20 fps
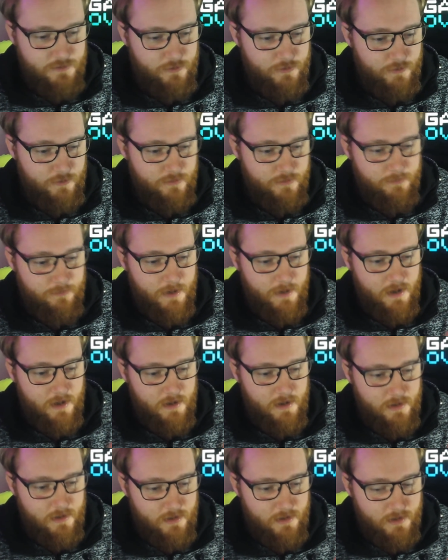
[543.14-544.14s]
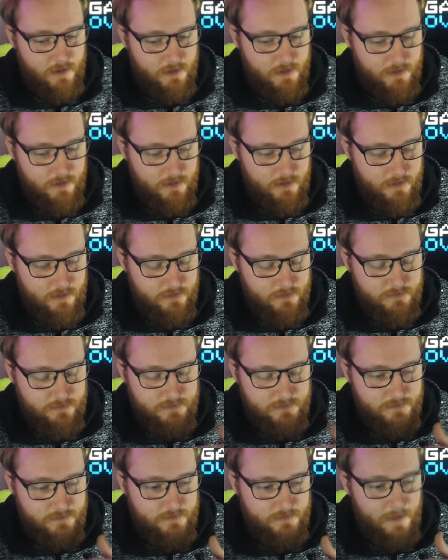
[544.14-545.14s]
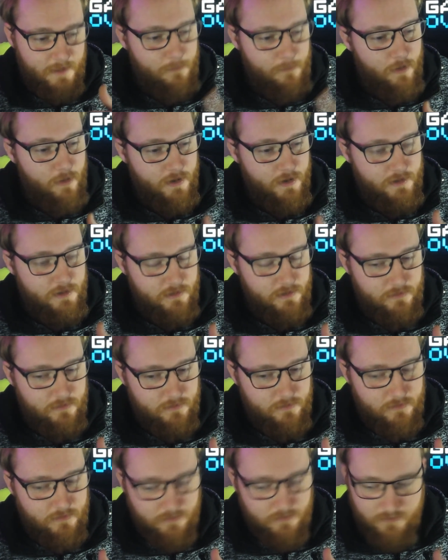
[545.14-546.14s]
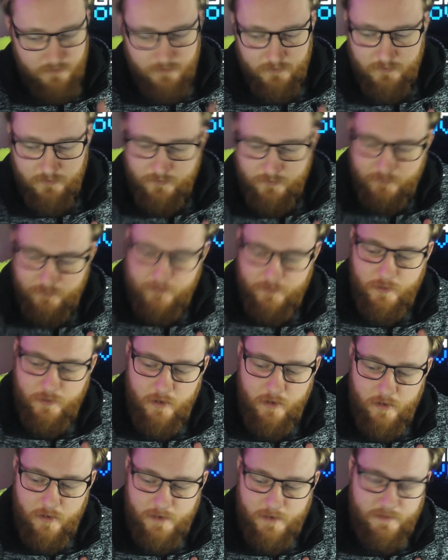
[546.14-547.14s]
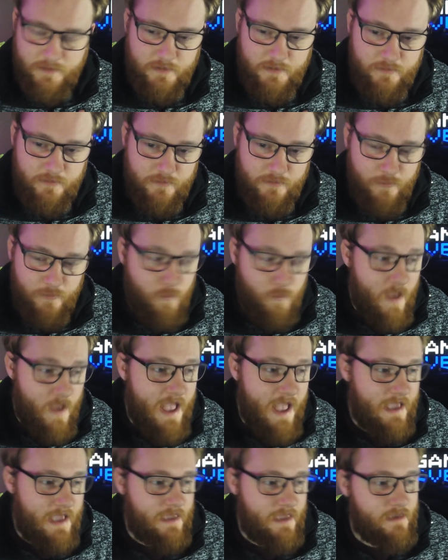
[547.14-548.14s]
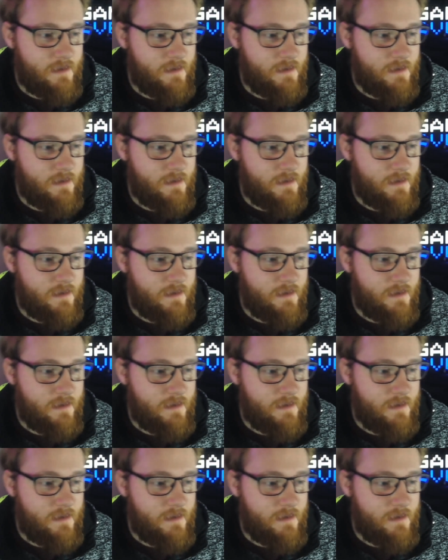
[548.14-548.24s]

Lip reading: but they might not like the way